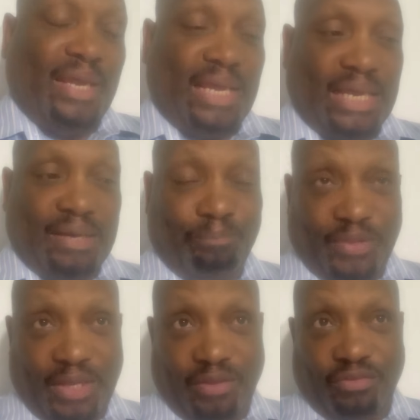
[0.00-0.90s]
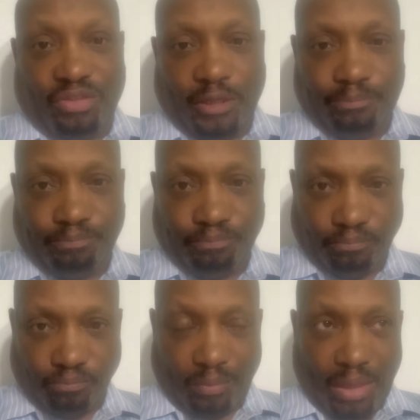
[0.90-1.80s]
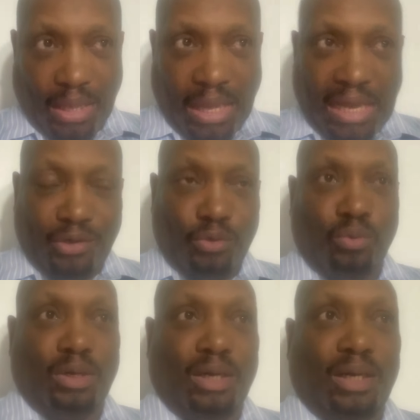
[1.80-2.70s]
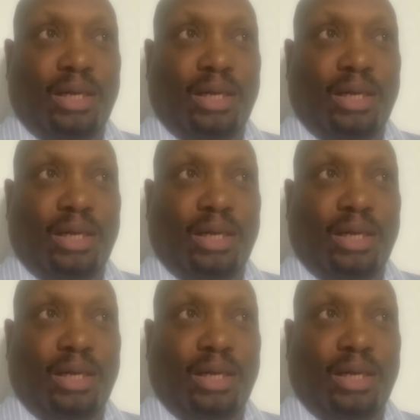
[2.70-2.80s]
And here's the thing. I know